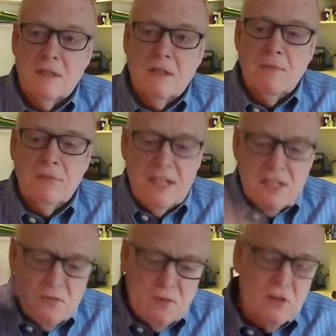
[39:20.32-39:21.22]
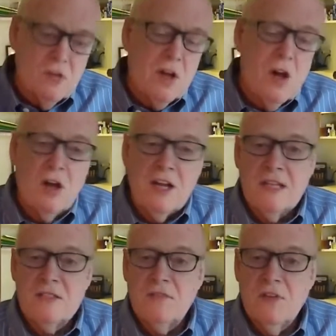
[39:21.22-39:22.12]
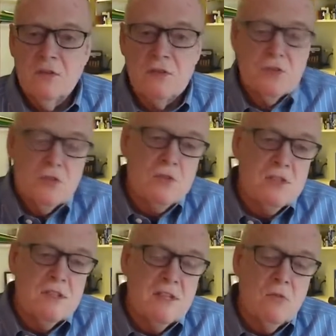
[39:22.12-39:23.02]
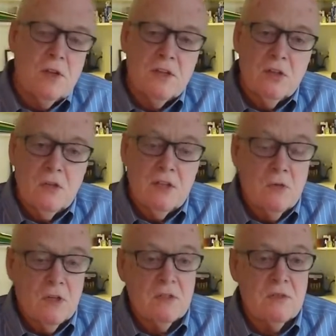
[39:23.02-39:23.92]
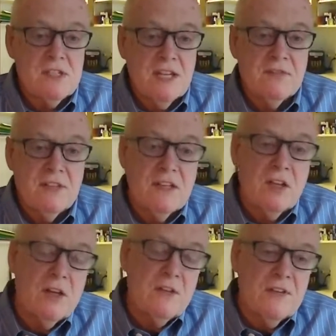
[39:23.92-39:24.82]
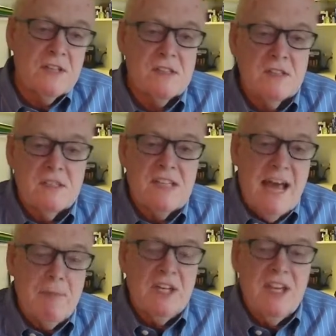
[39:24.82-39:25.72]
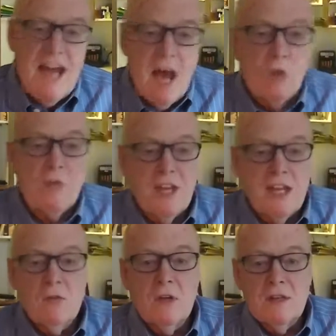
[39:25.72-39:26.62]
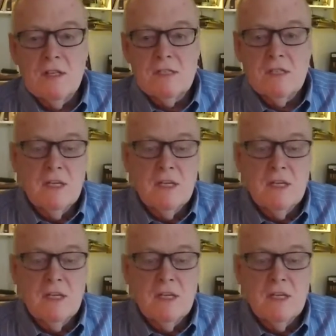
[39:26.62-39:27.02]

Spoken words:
place where they're doing all kinds of photo shoots and they want to do it safely, they ought to invest in this Abbott Now thing, one of these